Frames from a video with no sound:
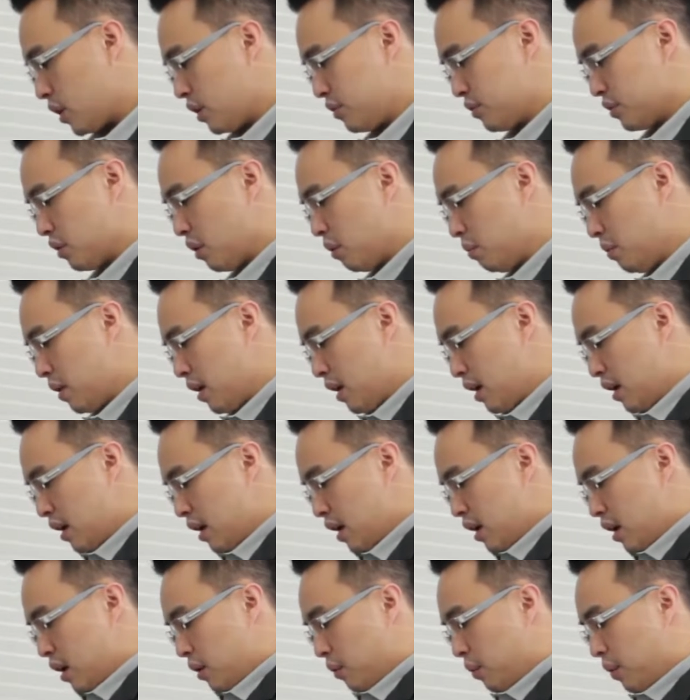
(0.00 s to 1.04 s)
So
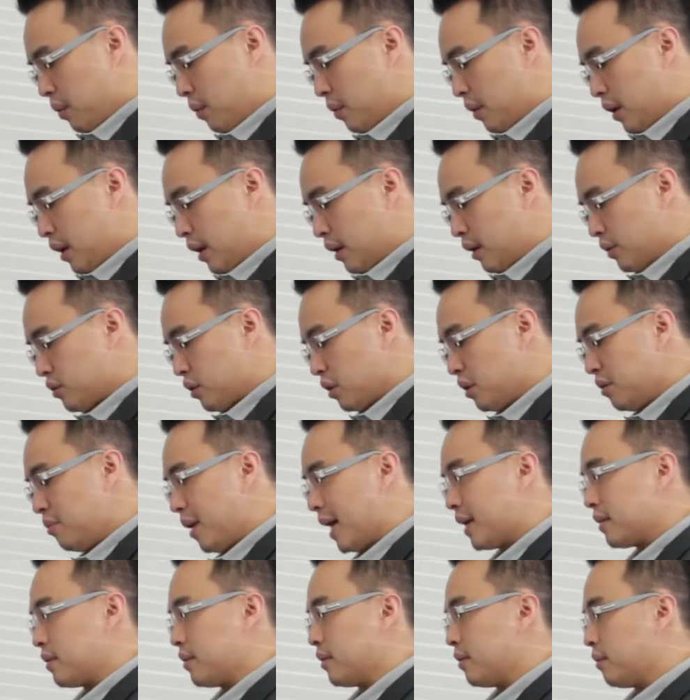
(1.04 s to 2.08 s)
when I talk
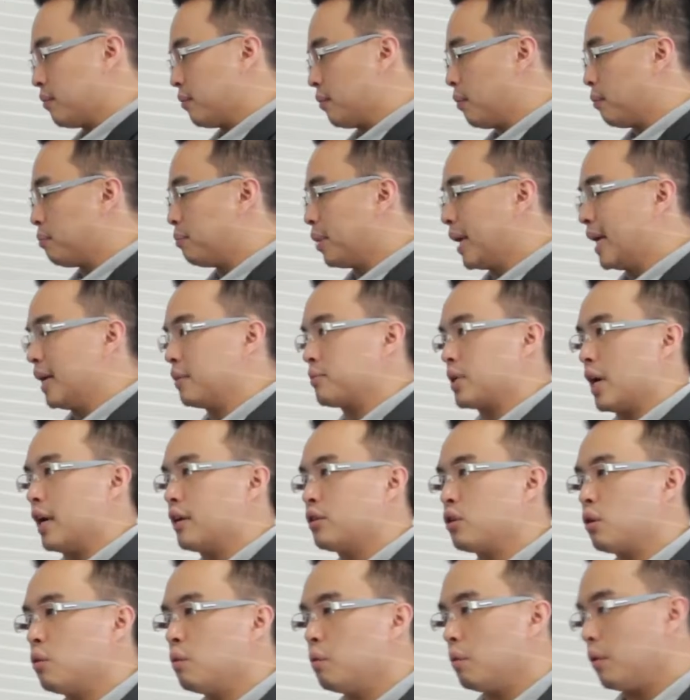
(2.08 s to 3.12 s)
about beams, I
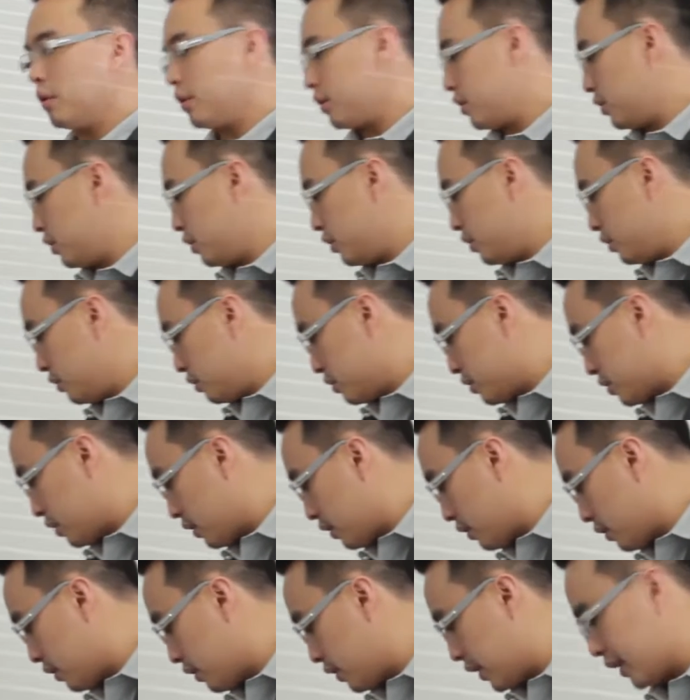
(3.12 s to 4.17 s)
don't want you
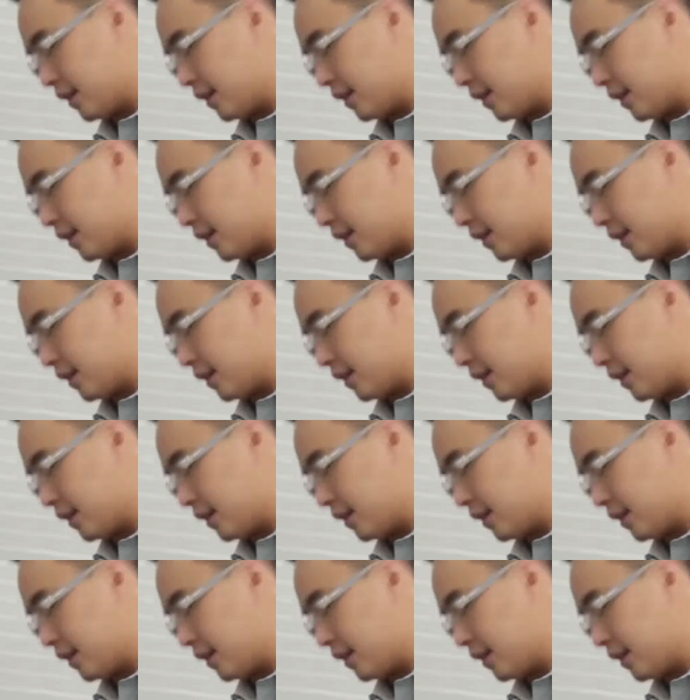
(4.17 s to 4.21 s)
to